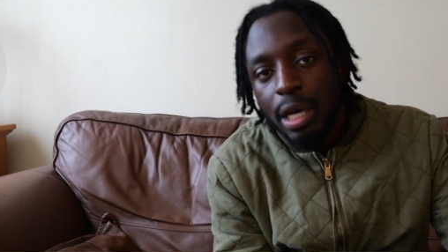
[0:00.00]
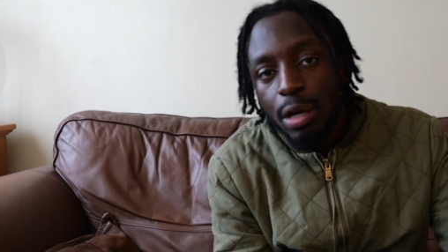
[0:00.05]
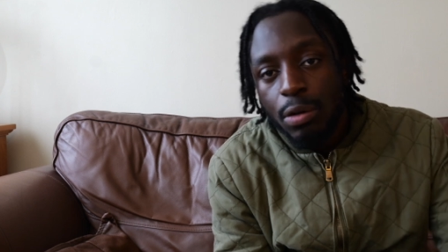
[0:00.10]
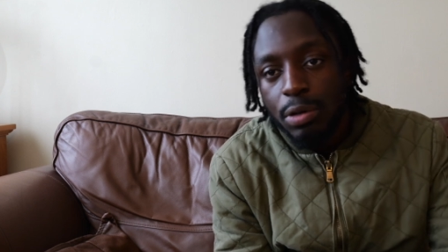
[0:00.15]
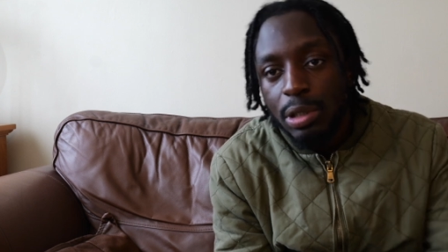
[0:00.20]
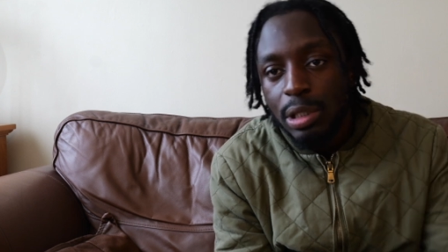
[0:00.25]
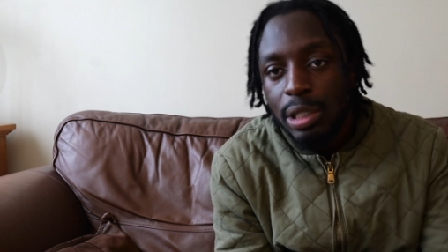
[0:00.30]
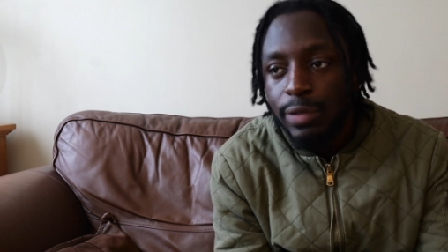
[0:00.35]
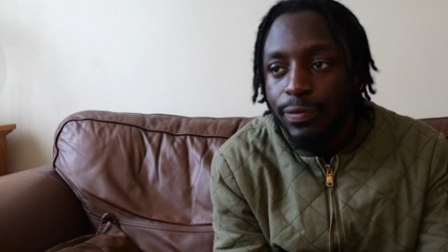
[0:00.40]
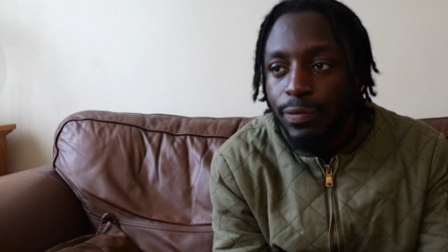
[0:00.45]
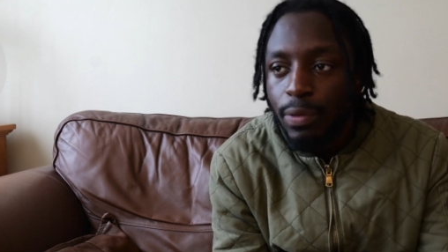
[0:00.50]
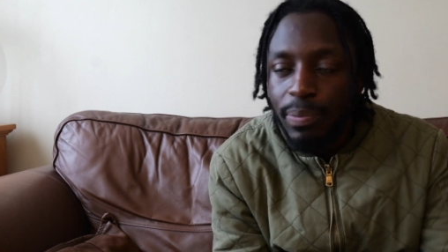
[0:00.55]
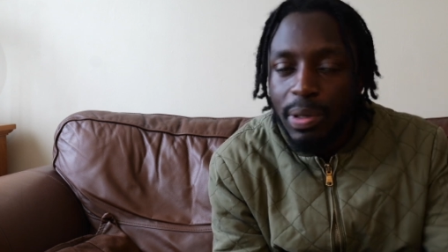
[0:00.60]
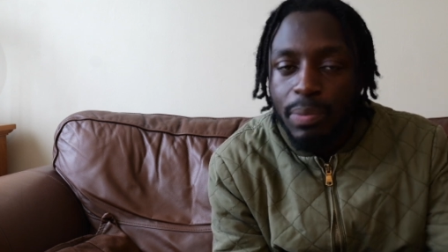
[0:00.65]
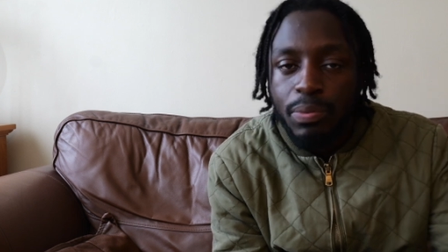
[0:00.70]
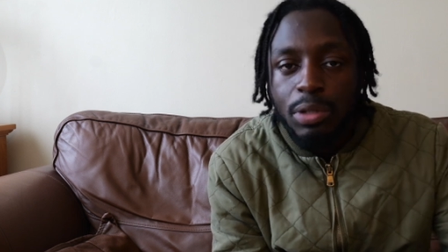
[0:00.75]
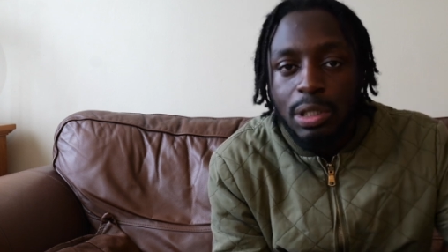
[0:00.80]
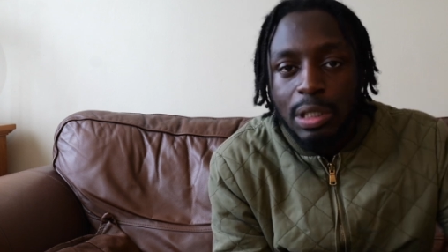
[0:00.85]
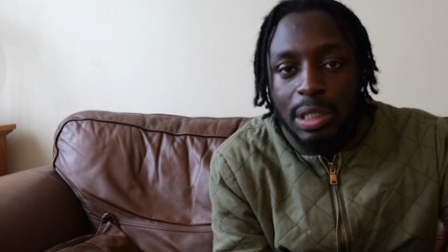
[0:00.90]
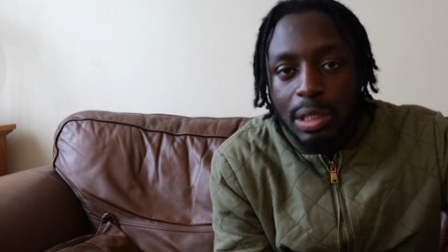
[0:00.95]
else's for
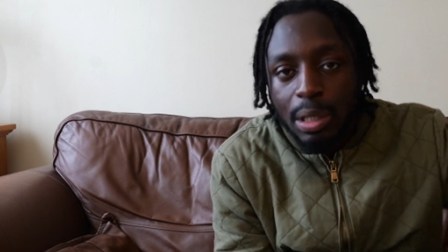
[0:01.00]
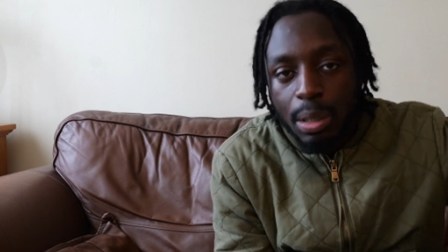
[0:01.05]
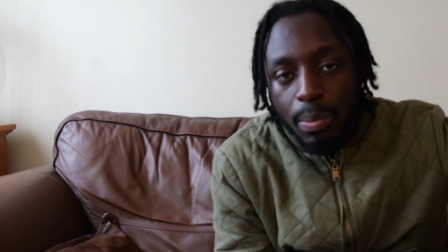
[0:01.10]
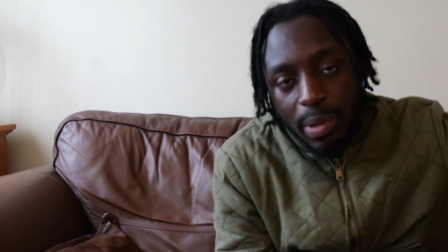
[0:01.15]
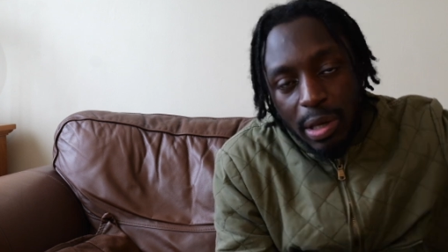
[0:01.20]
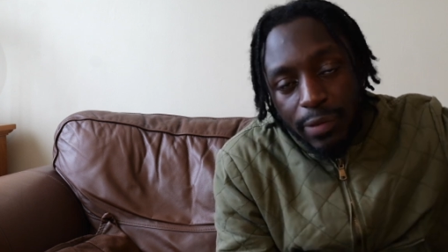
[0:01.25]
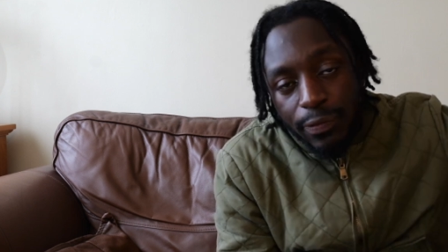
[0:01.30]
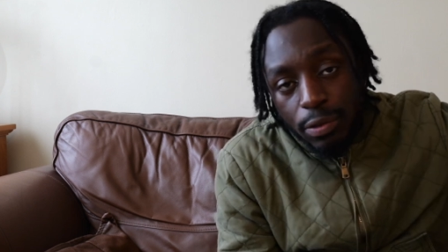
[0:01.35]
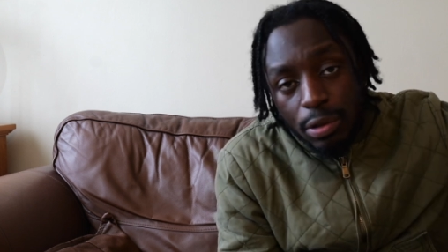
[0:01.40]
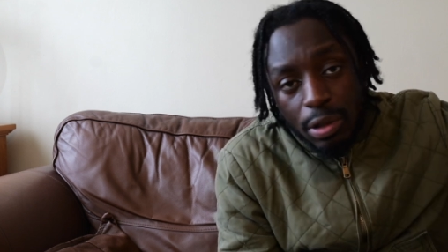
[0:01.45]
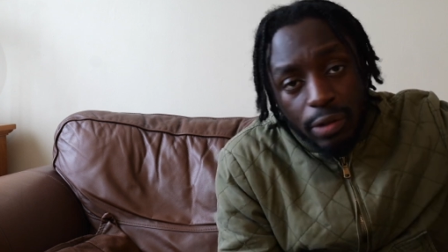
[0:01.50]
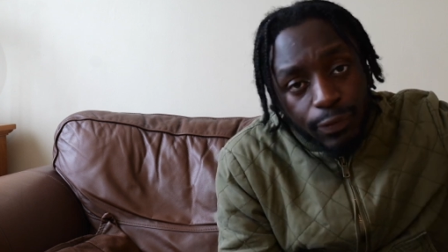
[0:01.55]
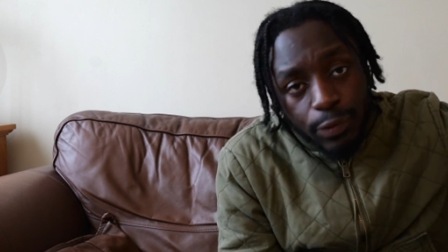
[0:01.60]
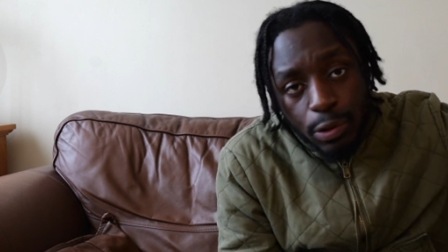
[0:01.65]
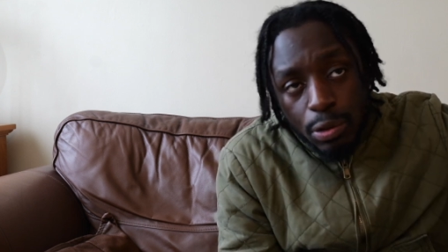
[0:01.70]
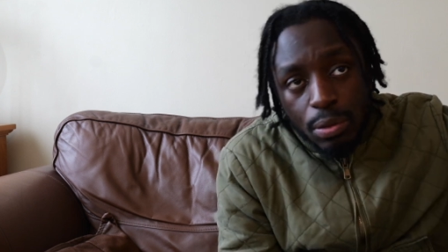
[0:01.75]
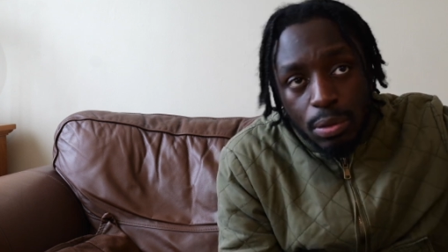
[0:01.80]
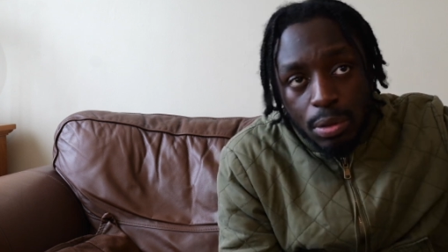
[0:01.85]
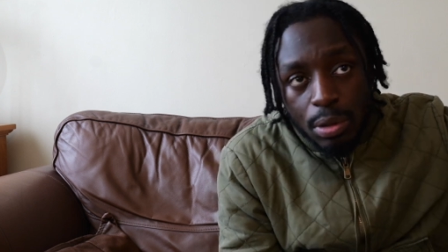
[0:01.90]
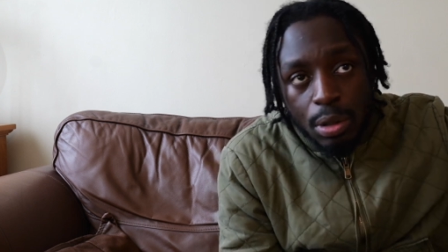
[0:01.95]
people to compete for the
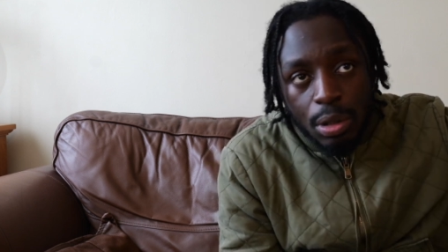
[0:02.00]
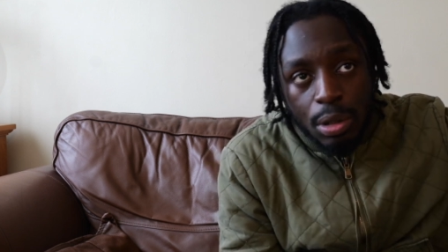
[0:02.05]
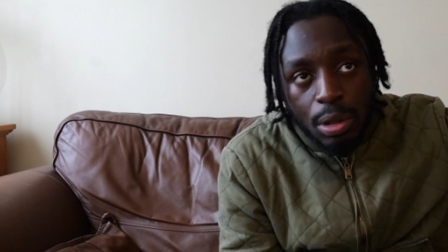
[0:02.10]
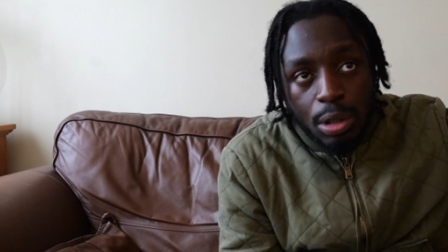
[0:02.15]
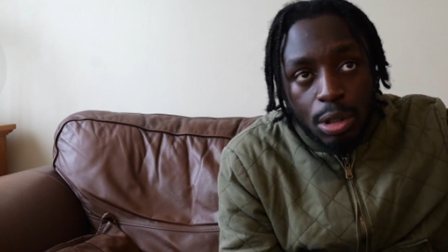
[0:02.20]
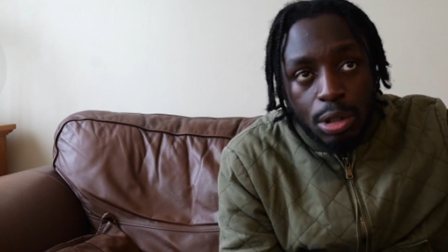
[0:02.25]
views.